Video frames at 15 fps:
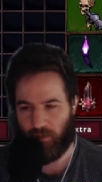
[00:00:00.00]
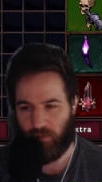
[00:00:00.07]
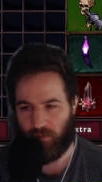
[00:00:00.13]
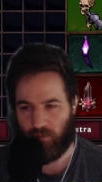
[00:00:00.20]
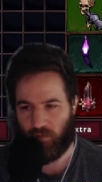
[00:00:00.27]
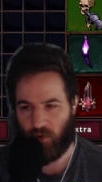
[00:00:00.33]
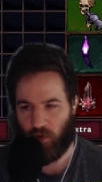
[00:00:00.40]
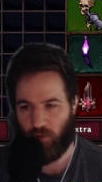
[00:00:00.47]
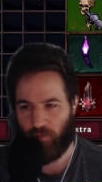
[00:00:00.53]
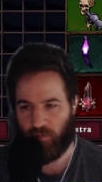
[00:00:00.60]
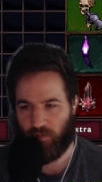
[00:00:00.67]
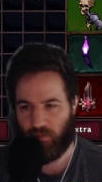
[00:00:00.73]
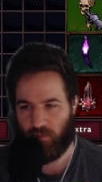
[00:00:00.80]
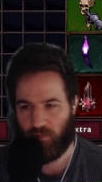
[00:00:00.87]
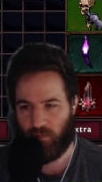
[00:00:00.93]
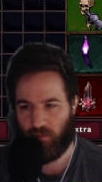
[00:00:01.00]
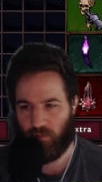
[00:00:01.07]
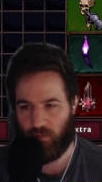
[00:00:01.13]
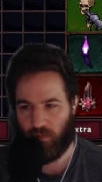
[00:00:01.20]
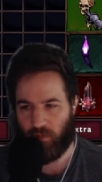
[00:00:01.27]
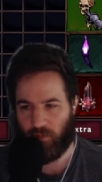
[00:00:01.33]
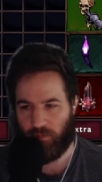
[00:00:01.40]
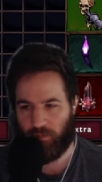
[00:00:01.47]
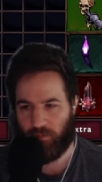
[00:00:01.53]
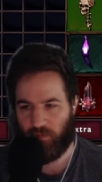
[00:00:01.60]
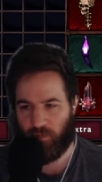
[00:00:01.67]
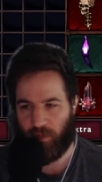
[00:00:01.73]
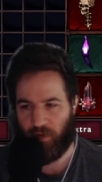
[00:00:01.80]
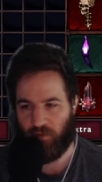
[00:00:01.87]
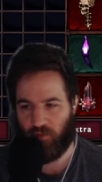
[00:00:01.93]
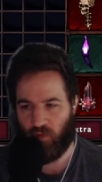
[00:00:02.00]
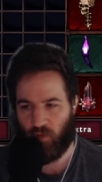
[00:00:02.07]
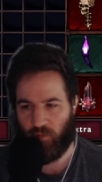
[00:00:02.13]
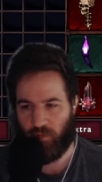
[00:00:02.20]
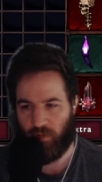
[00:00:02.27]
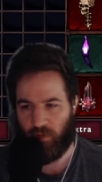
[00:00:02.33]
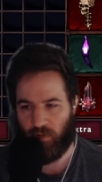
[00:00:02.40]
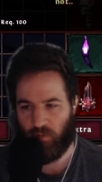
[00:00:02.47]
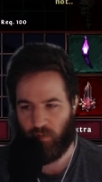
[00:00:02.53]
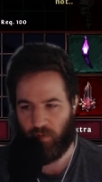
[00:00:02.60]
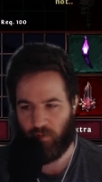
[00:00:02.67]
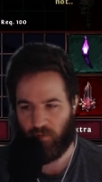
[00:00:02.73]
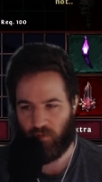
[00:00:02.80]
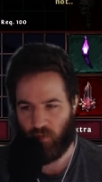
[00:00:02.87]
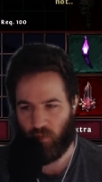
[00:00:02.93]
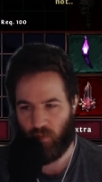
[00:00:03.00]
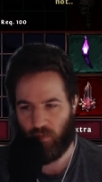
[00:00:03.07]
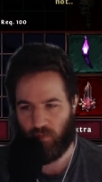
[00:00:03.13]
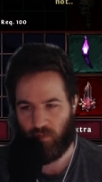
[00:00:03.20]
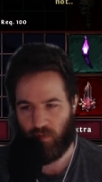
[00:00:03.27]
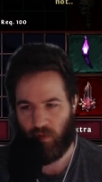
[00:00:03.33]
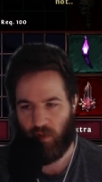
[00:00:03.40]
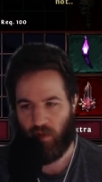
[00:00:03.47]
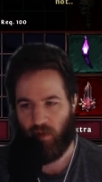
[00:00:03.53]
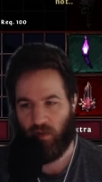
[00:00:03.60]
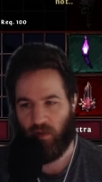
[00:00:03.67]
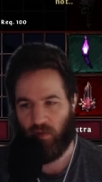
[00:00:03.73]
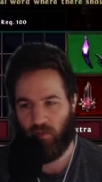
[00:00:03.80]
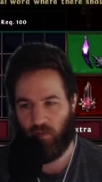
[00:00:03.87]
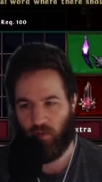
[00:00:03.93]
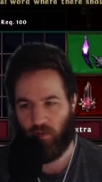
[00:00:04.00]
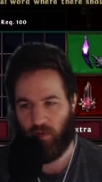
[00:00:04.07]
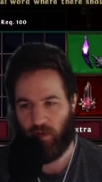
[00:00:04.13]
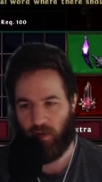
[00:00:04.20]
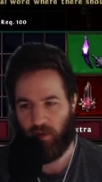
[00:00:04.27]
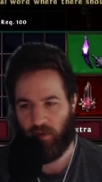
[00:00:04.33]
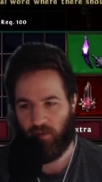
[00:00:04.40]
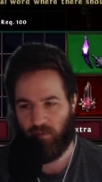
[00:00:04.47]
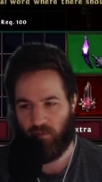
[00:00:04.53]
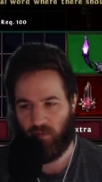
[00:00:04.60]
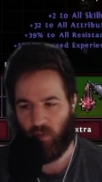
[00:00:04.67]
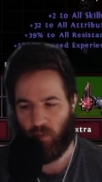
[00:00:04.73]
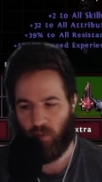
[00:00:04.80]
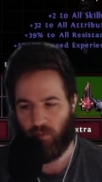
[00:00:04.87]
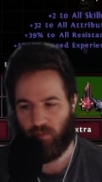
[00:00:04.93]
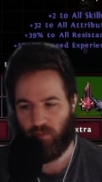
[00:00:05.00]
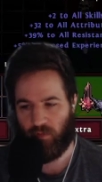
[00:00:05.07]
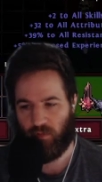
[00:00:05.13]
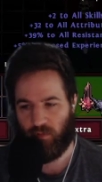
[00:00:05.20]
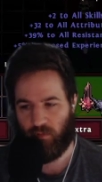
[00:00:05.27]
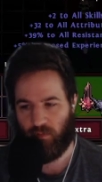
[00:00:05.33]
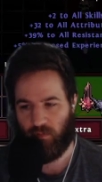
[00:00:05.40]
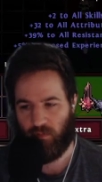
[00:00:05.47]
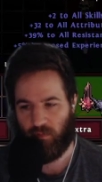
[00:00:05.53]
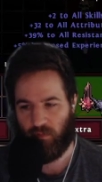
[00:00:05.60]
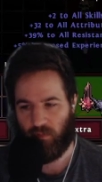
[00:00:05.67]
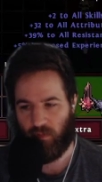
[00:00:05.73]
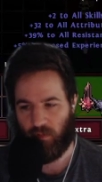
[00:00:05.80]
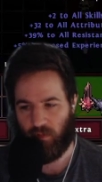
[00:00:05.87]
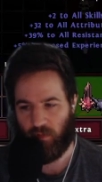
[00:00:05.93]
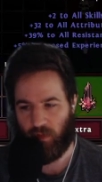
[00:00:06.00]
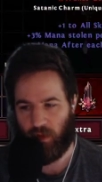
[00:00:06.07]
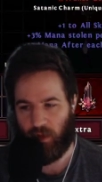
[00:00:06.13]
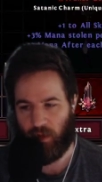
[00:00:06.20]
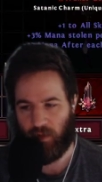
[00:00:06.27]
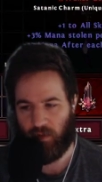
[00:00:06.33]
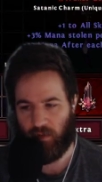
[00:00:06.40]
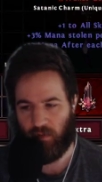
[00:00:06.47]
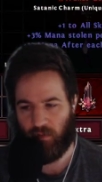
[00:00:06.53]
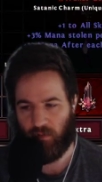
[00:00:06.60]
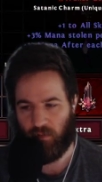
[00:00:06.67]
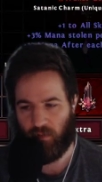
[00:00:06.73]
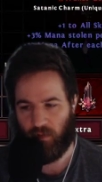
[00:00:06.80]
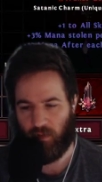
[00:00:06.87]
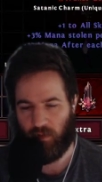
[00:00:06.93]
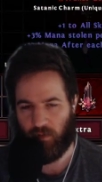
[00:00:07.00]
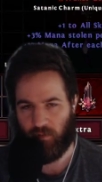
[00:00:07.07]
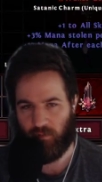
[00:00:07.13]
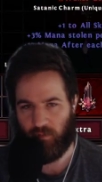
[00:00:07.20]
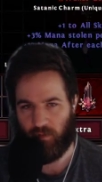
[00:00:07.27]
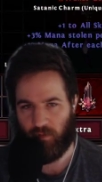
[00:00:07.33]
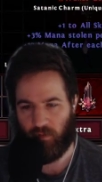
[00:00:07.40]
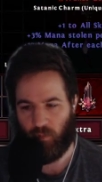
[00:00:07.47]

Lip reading: charms with Spine Trophy, Raider's Torch, Fulgurite, Torch, Annie, and